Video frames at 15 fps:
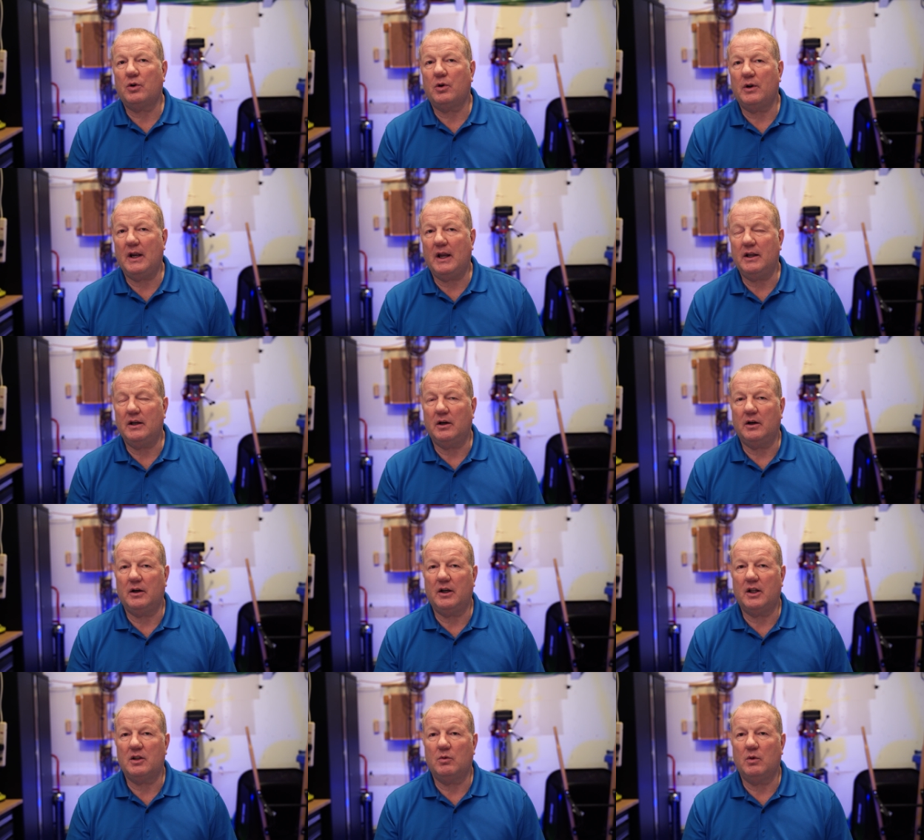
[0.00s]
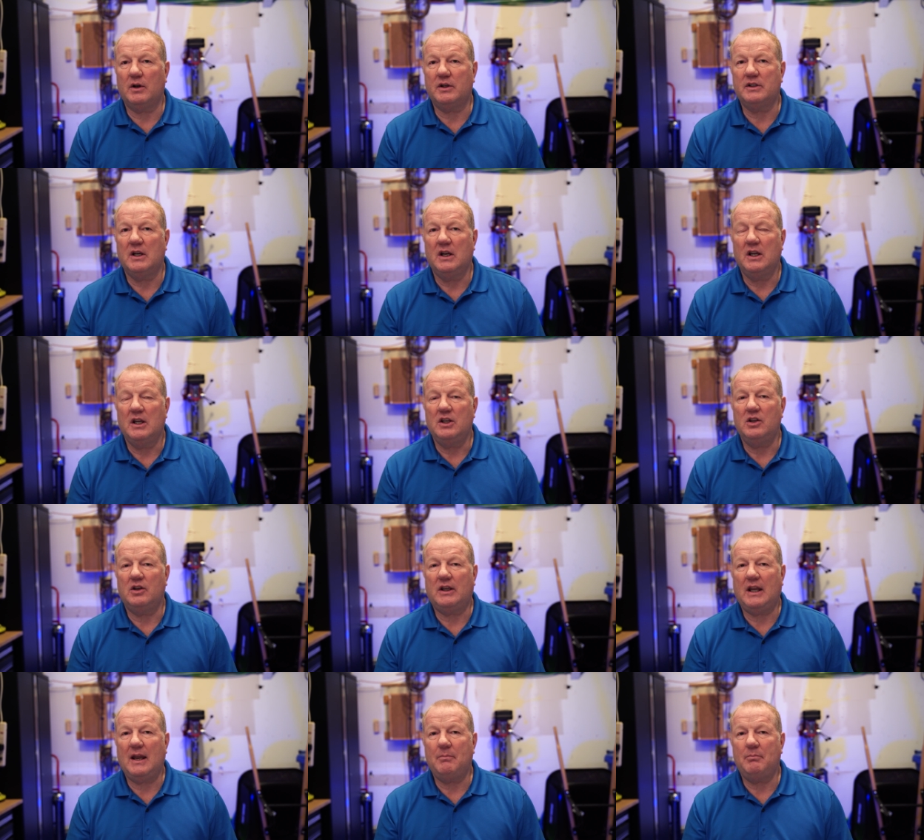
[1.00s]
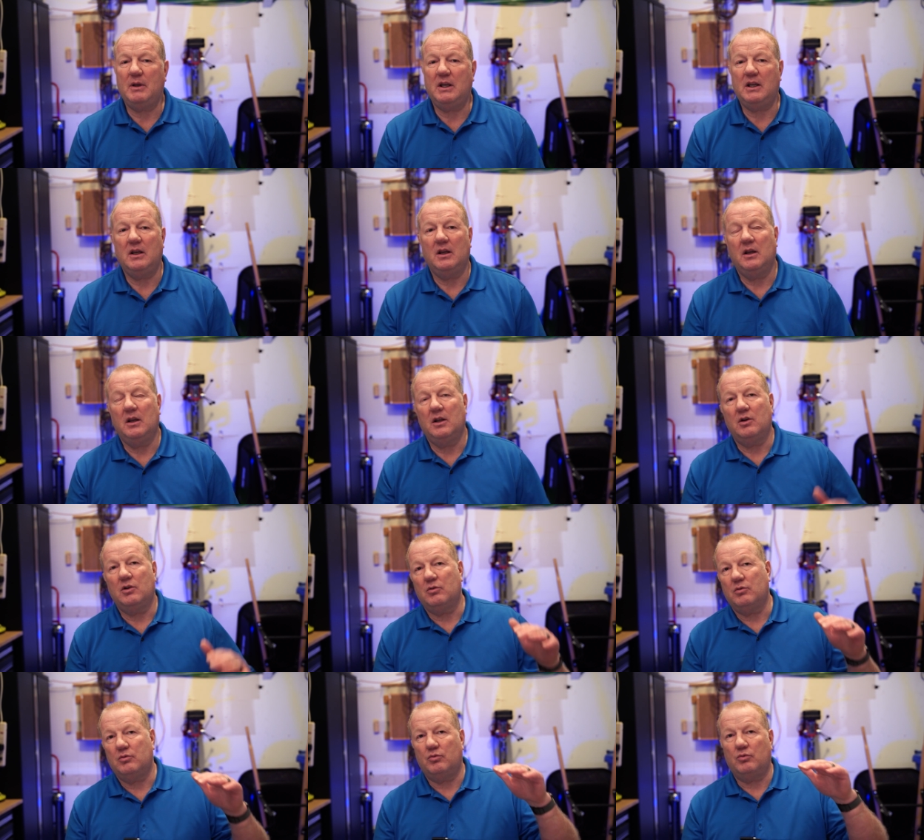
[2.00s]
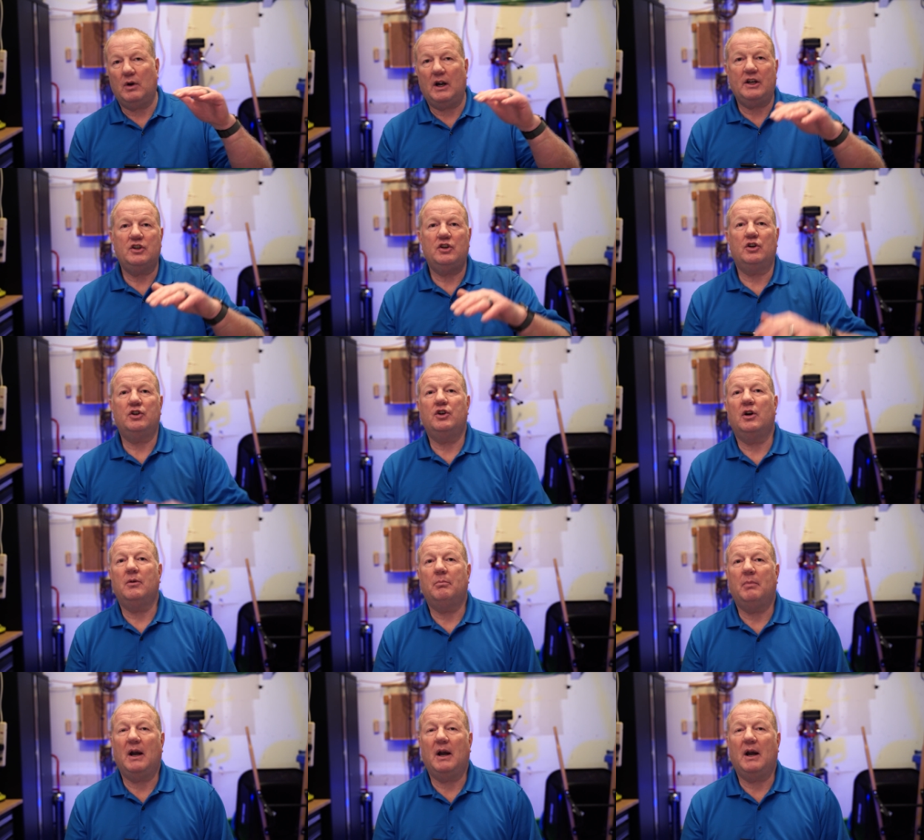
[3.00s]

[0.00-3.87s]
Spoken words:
creator. In other words, you can't be riding your dirt